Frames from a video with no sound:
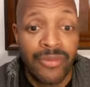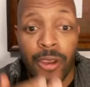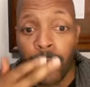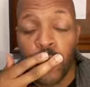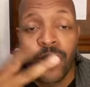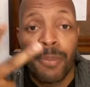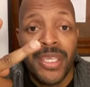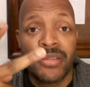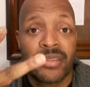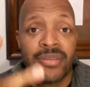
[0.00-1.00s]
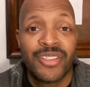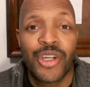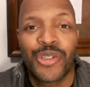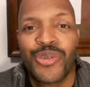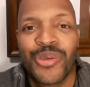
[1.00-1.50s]
Love y'all. Peace.
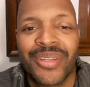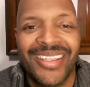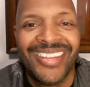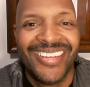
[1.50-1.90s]
Talk to you soon.